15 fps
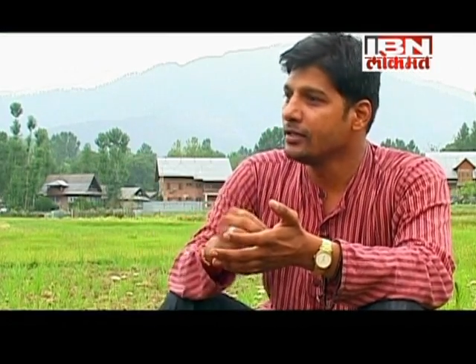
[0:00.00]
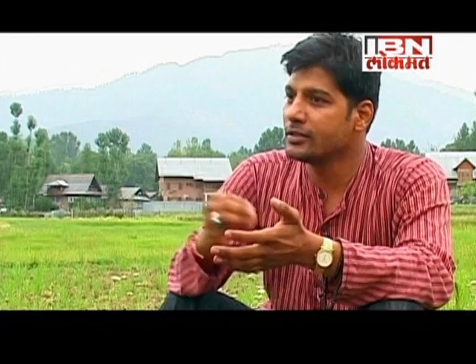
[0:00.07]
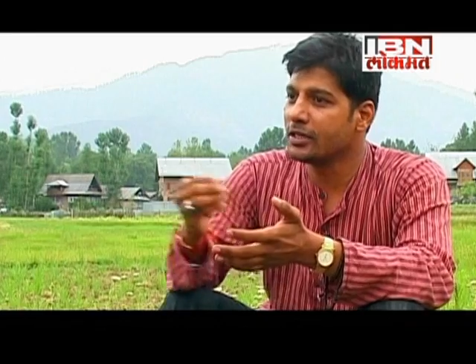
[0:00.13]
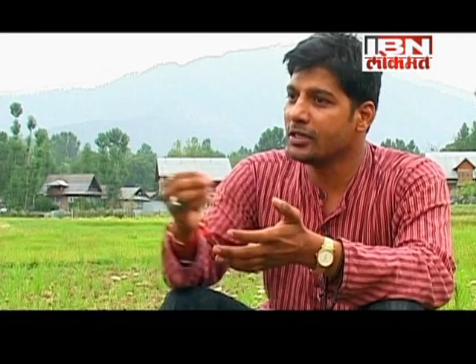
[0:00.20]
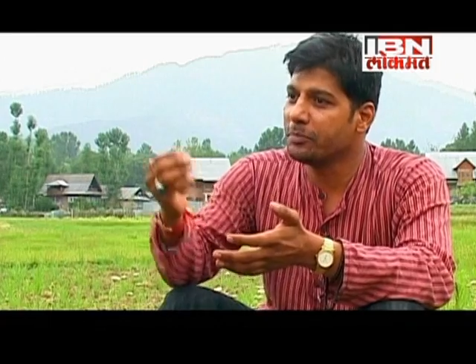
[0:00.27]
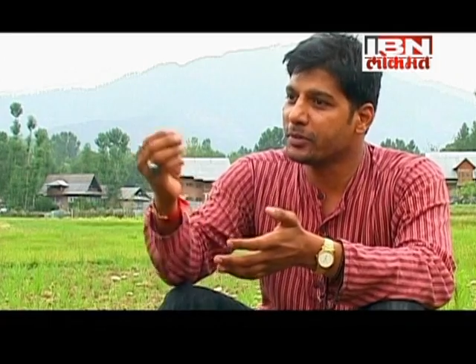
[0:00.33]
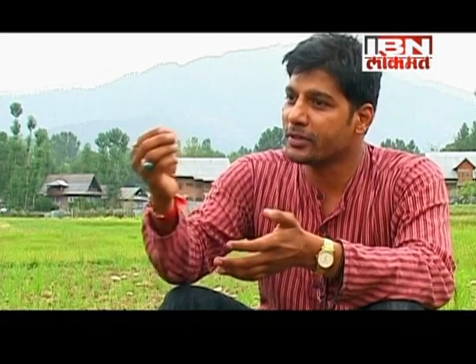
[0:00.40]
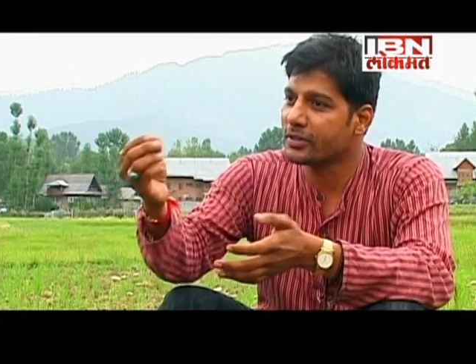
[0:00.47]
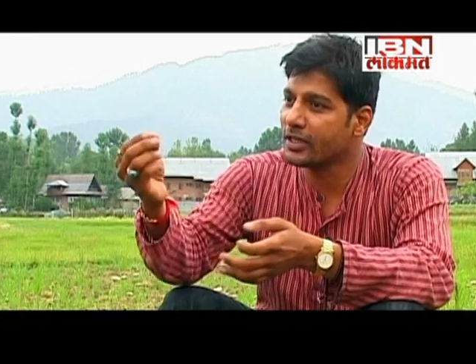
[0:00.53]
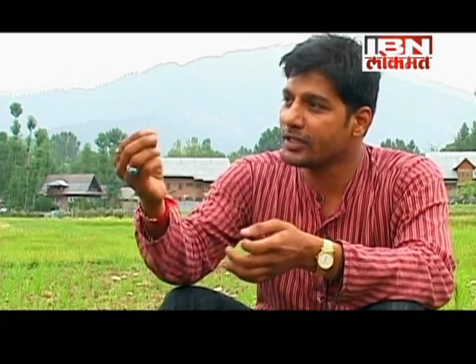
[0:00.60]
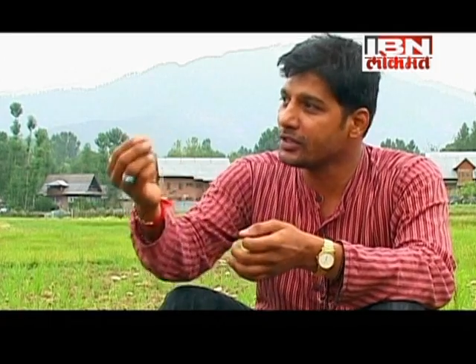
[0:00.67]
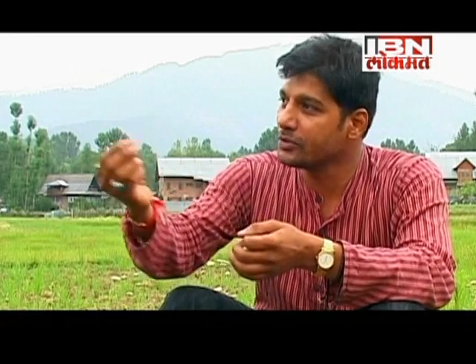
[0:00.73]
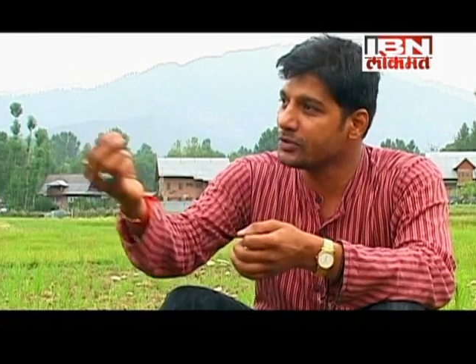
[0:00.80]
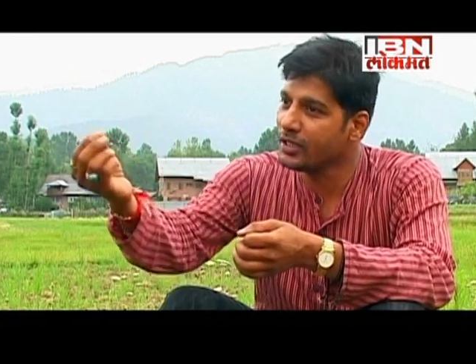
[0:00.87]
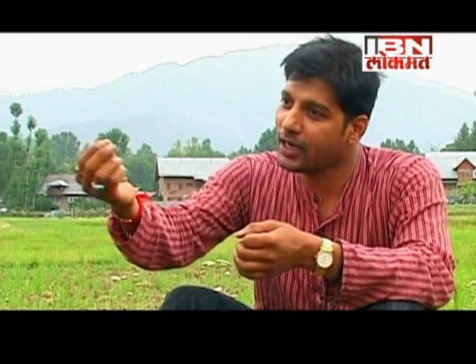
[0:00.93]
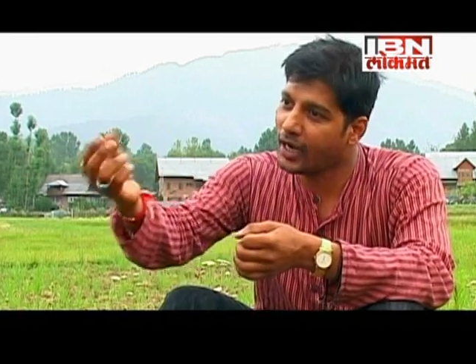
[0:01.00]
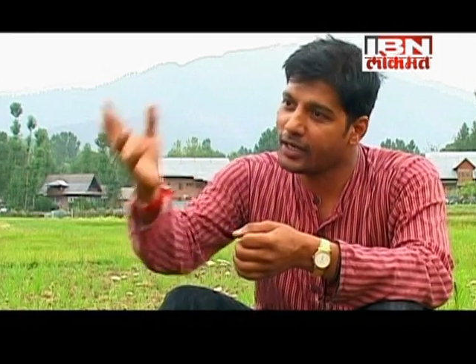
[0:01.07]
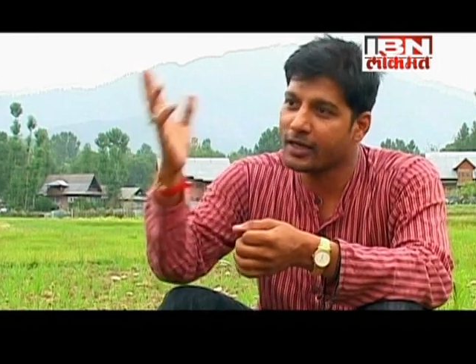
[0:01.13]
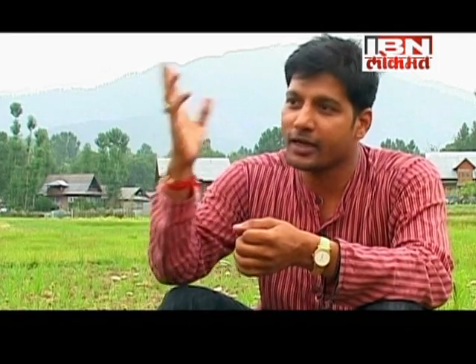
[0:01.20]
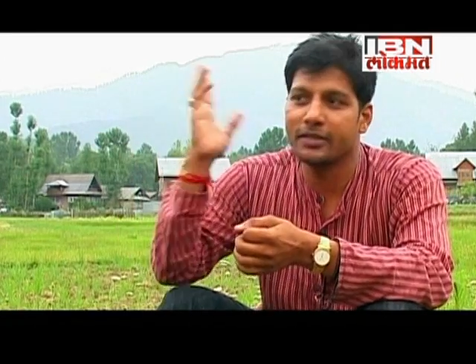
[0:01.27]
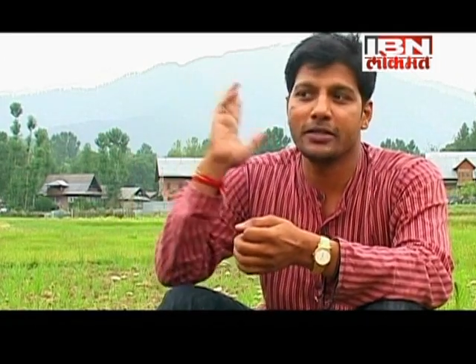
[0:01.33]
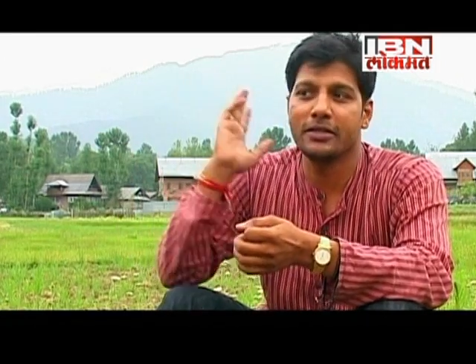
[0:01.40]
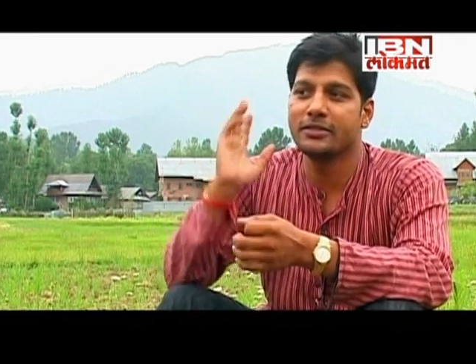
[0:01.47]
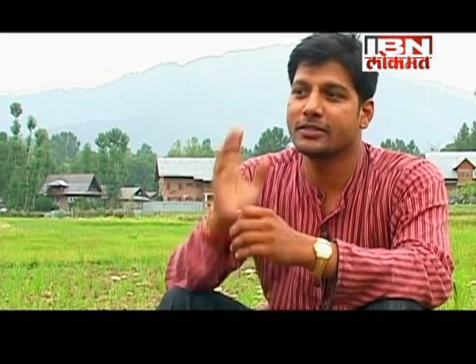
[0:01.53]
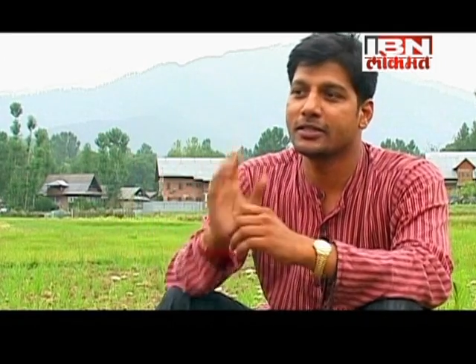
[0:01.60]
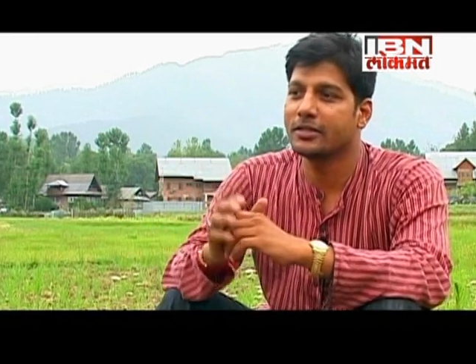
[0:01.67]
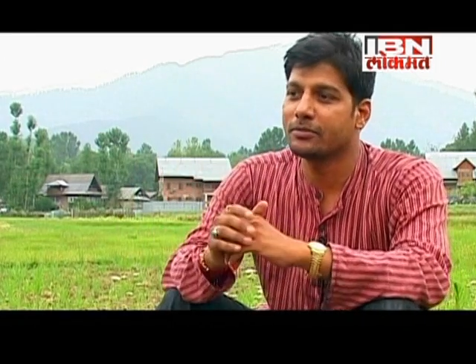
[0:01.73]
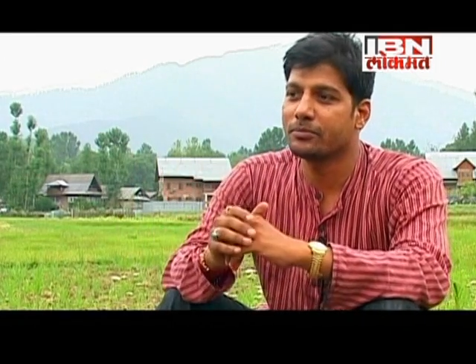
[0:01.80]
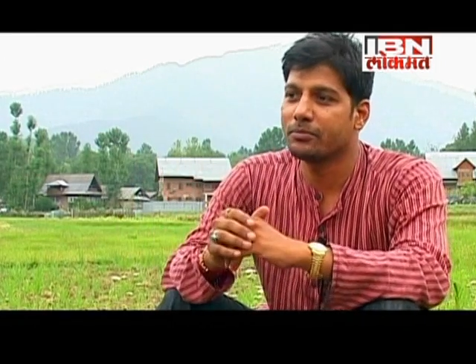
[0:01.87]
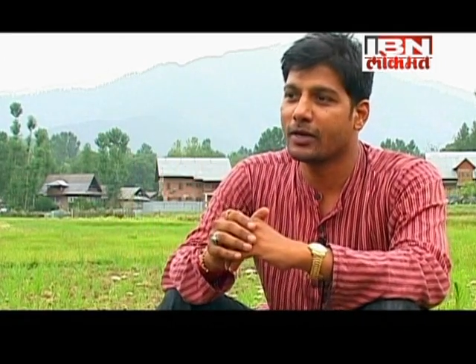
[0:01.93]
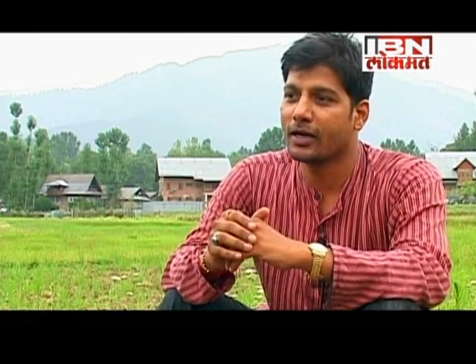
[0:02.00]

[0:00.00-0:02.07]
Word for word: I mean it, every single day,